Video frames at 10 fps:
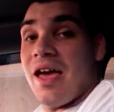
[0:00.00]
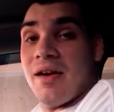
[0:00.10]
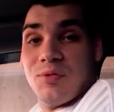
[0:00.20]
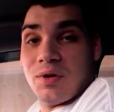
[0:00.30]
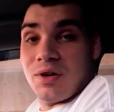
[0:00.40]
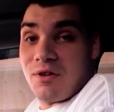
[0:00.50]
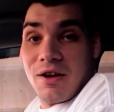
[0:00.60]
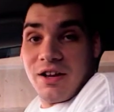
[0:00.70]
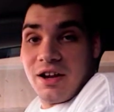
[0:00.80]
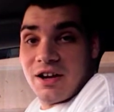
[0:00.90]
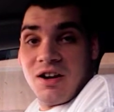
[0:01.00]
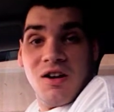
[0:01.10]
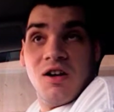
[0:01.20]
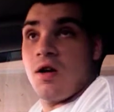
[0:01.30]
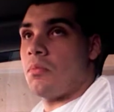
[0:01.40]

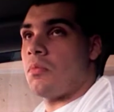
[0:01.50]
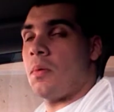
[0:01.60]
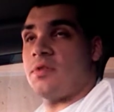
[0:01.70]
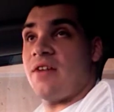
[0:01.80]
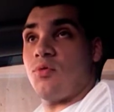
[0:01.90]
almost